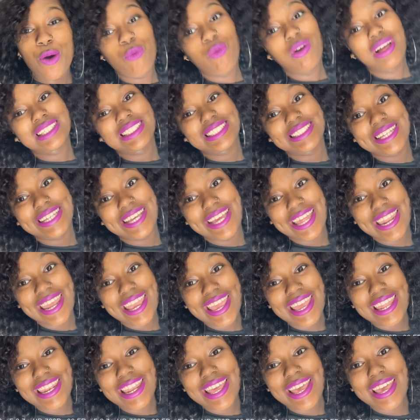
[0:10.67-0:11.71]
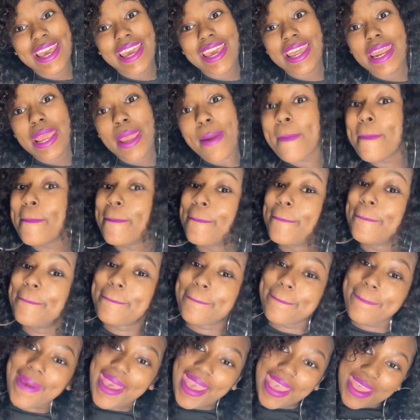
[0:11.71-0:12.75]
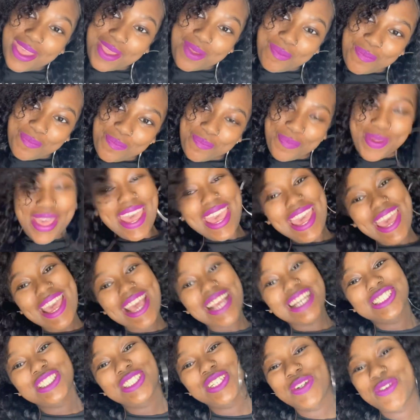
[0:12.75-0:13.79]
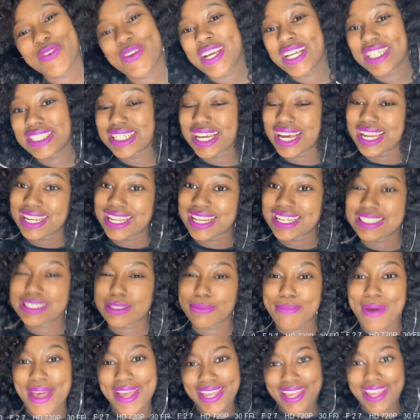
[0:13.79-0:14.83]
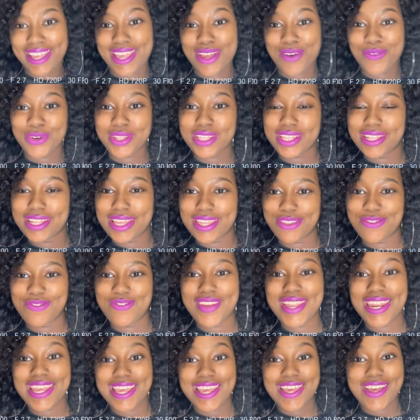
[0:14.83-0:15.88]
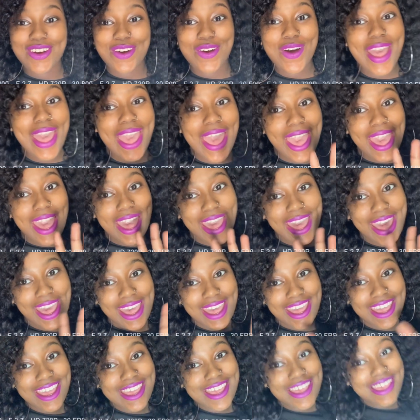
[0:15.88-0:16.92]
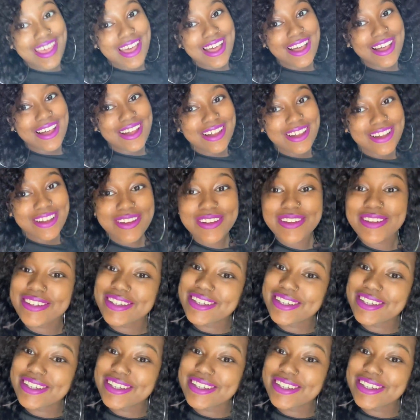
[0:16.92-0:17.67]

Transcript: What's goody in the hoodie, baby? It's your queen Shonycee back again with another video. Hey y'all.